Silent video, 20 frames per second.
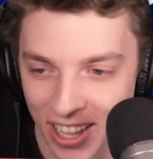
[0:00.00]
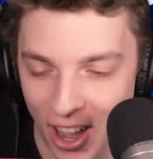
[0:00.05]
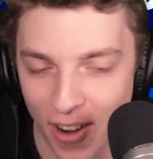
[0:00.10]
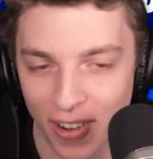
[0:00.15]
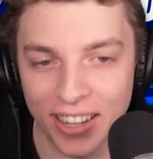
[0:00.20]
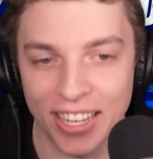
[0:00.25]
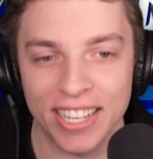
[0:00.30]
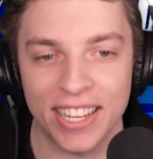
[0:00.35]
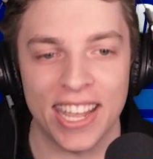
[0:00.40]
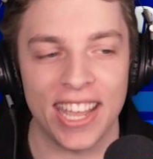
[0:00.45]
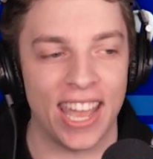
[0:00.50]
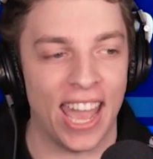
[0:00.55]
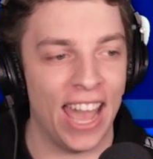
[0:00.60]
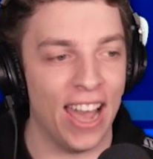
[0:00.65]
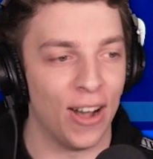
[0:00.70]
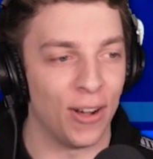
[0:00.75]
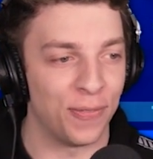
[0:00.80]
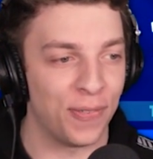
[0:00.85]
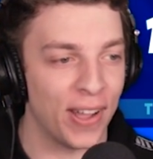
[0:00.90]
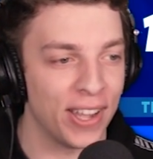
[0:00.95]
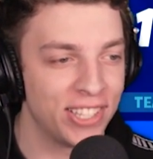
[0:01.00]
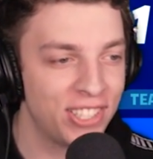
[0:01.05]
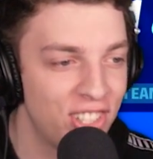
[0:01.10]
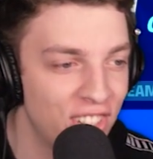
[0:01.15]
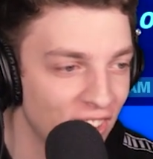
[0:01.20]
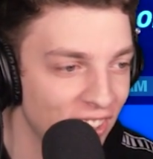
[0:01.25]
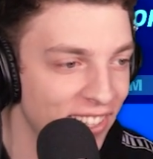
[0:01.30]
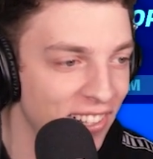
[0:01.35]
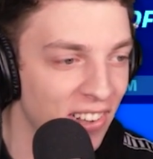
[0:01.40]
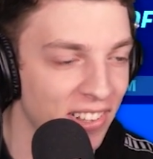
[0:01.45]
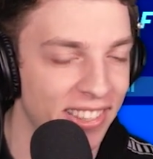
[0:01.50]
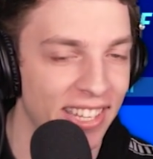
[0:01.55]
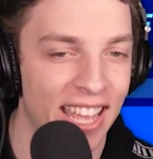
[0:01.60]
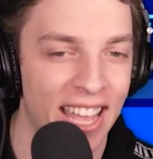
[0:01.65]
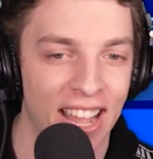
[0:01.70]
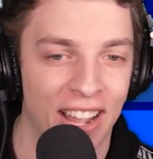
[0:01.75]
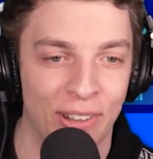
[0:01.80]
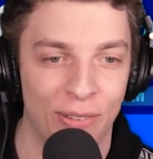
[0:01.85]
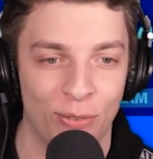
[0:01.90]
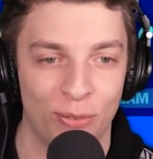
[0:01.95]
only hit health. I just got to
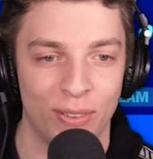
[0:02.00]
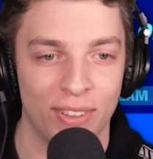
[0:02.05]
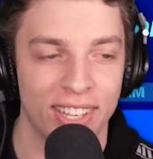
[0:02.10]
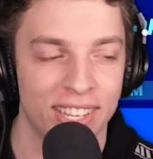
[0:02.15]
health.